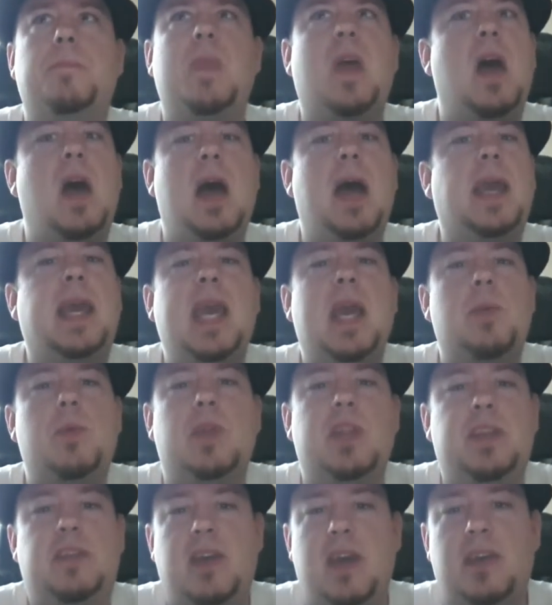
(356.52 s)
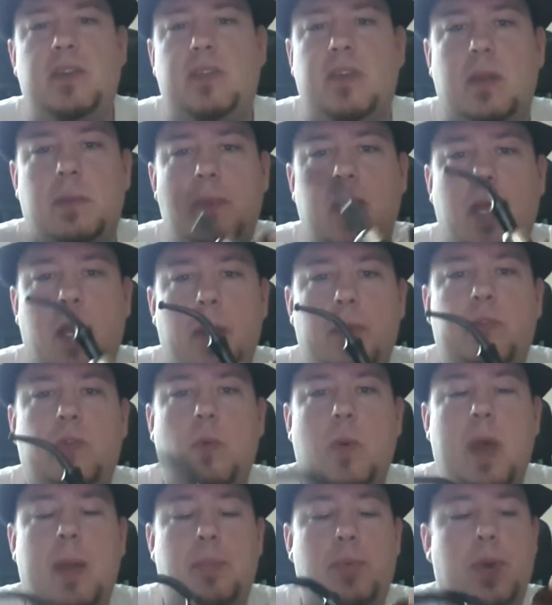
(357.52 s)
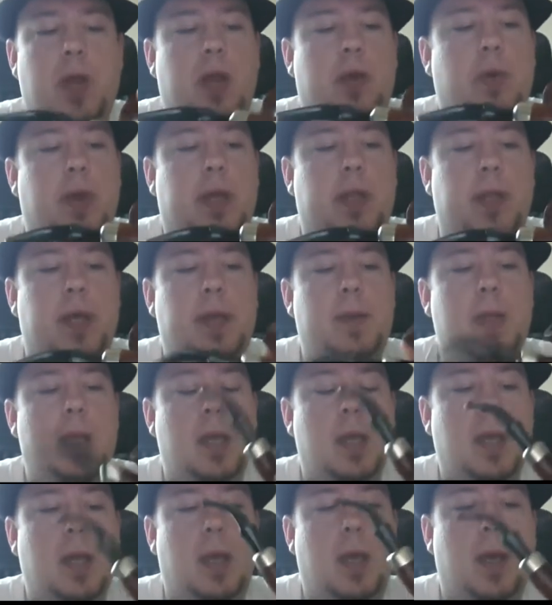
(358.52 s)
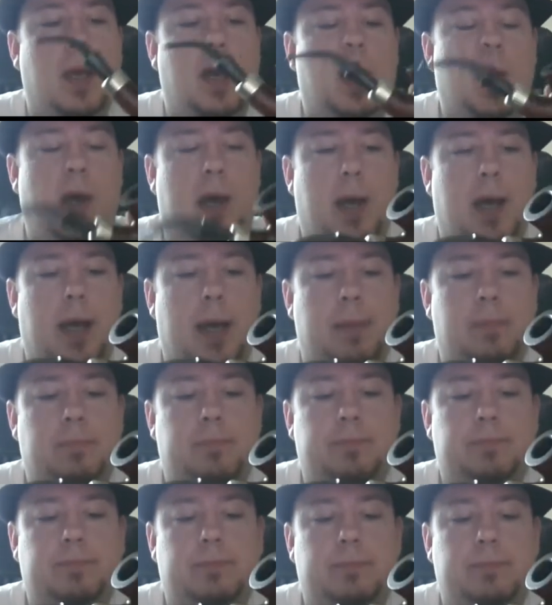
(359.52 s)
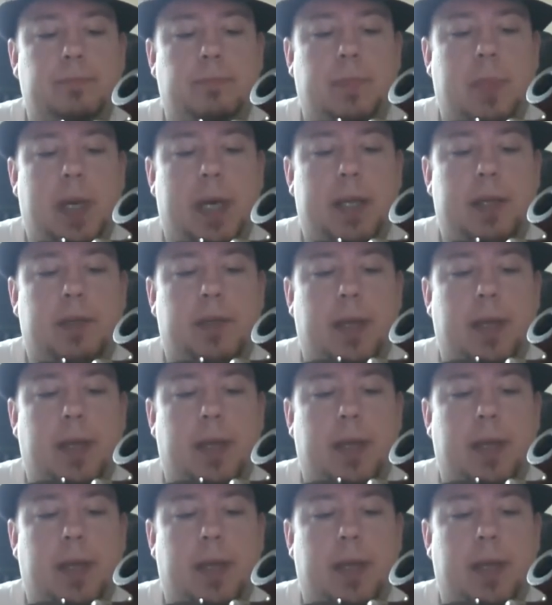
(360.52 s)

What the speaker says: I can't really taste it. It goes away pretty quickly. But